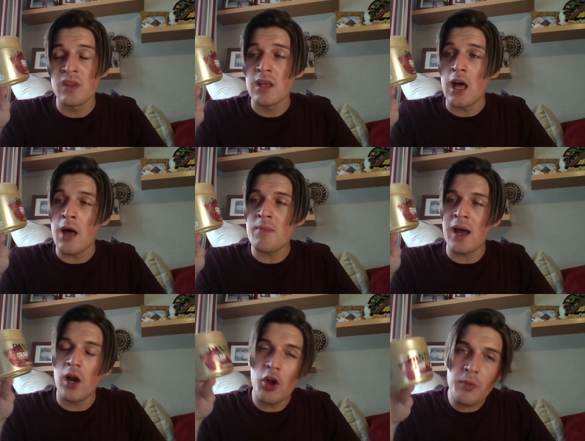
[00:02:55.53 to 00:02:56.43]
Um, and
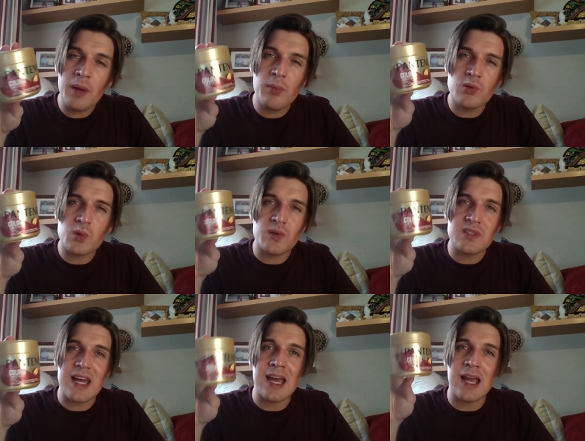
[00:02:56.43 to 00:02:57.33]
a lot of people sort of
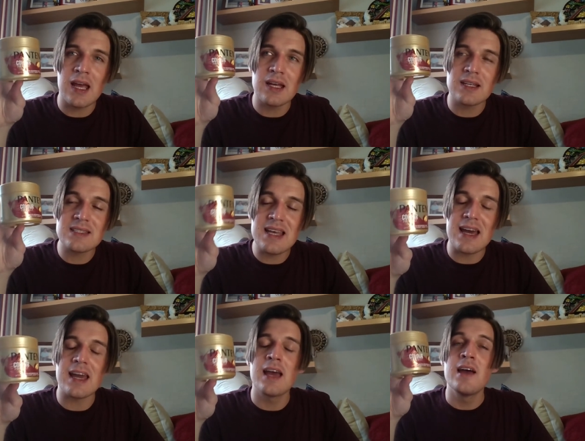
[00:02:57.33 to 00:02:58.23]
say
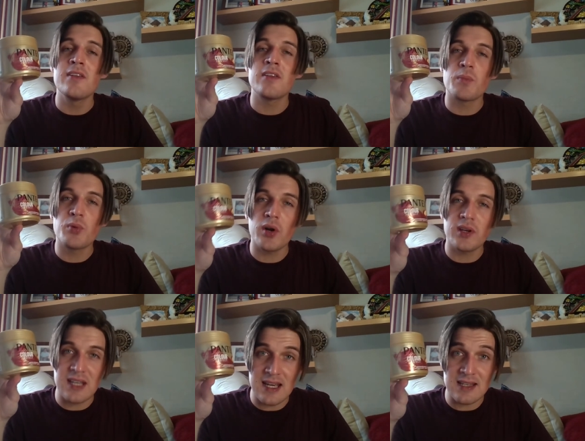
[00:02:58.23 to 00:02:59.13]
say that the product
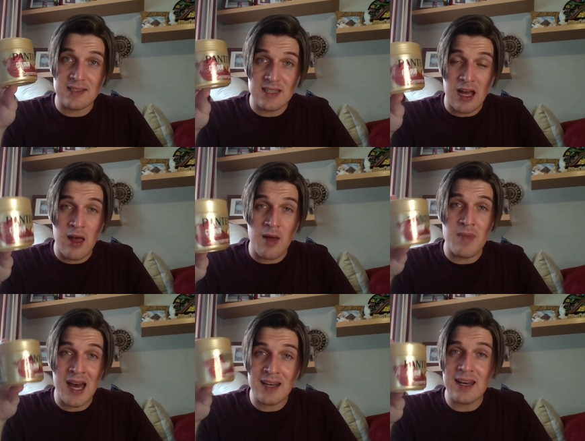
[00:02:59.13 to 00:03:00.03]
has um,
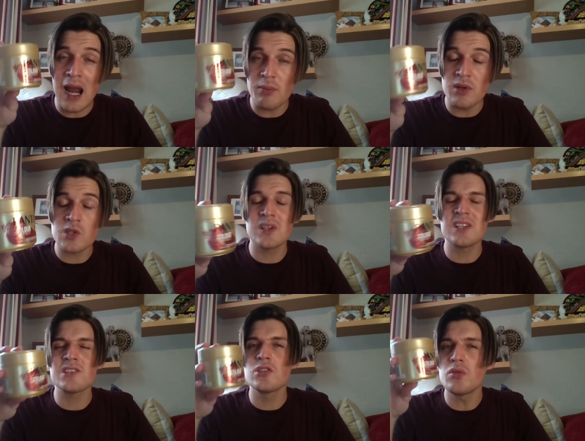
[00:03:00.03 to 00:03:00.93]
added elements which
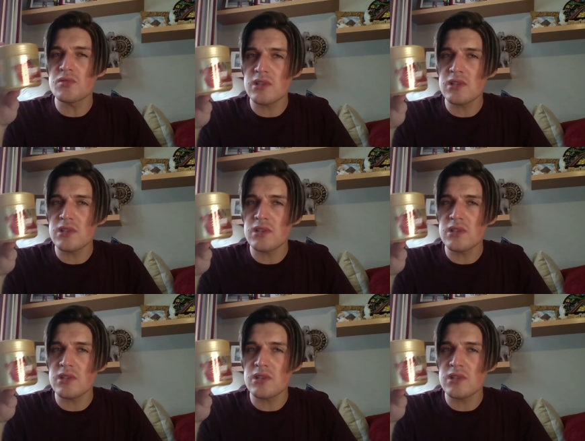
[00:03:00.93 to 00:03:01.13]
is not so